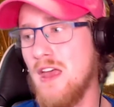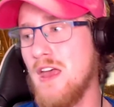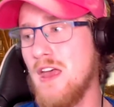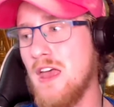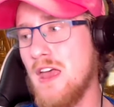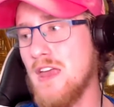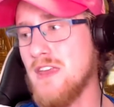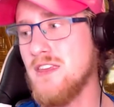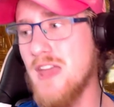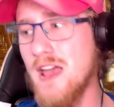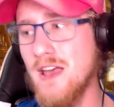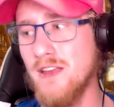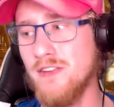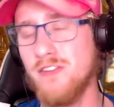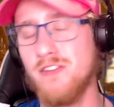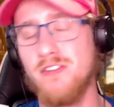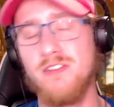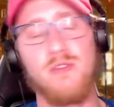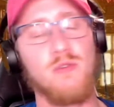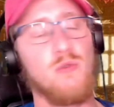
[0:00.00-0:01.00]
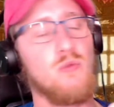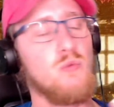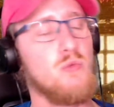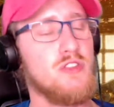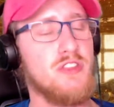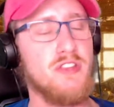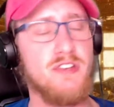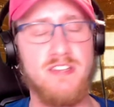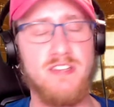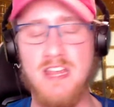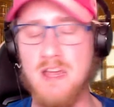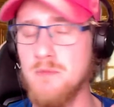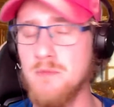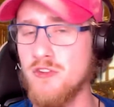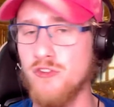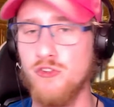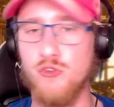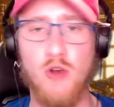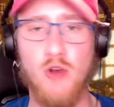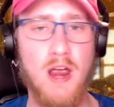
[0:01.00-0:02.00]
Yes, with the DM
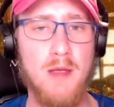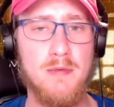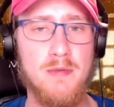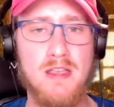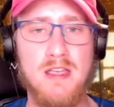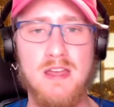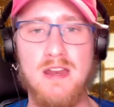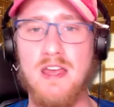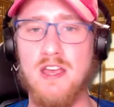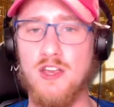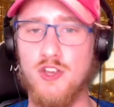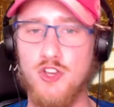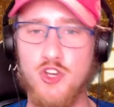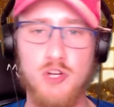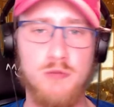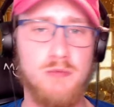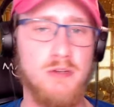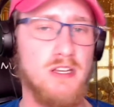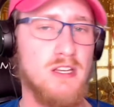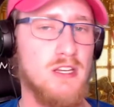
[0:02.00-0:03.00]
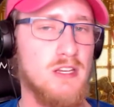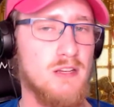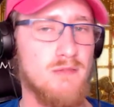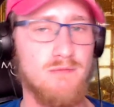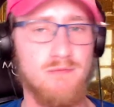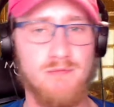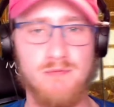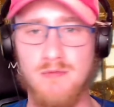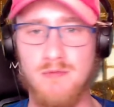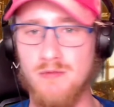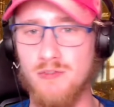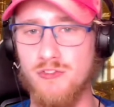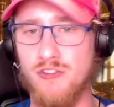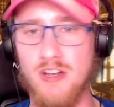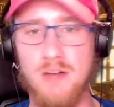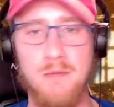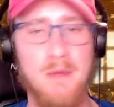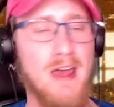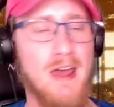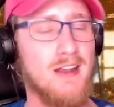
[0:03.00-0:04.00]
describing it, it could be
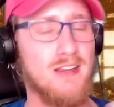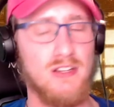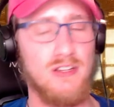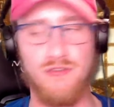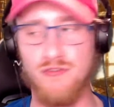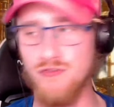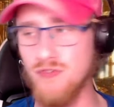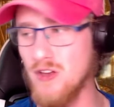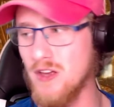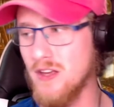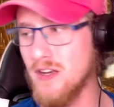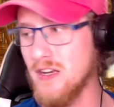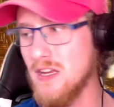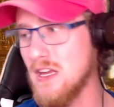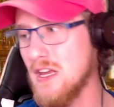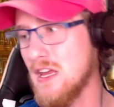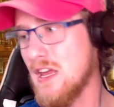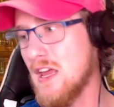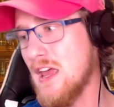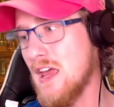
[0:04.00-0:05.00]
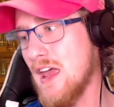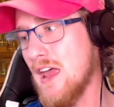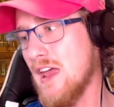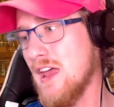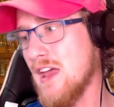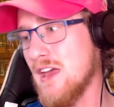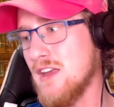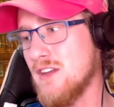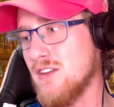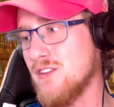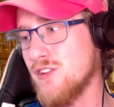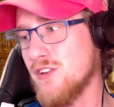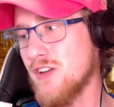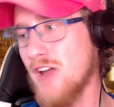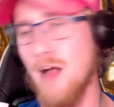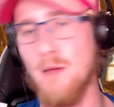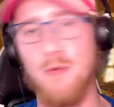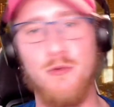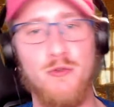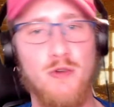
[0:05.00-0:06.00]
cinematic and fun, and
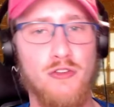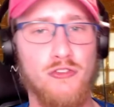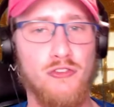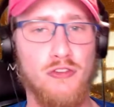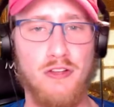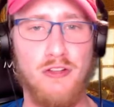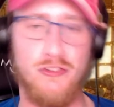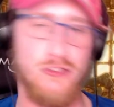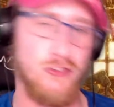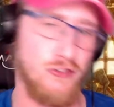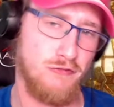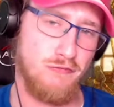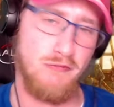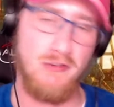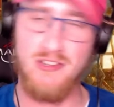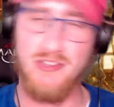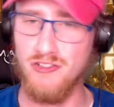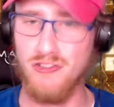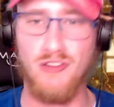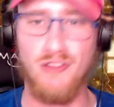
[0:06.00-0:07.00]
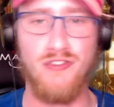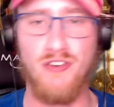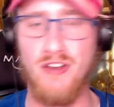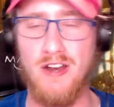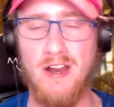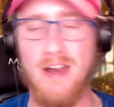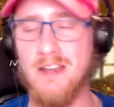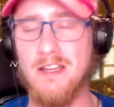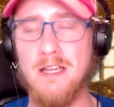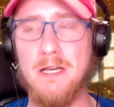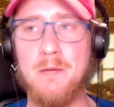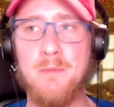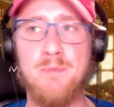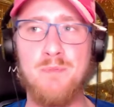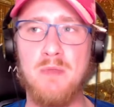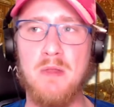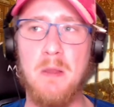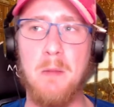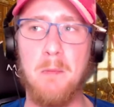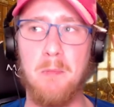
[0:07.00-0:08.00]
Goblin Wrestling is just a fun idea,
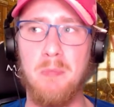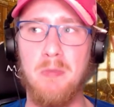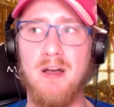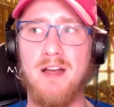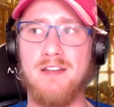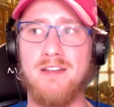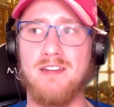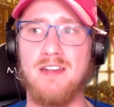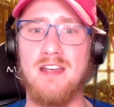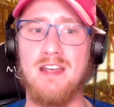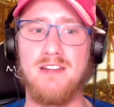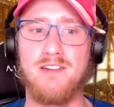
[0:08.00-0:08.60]
but it's a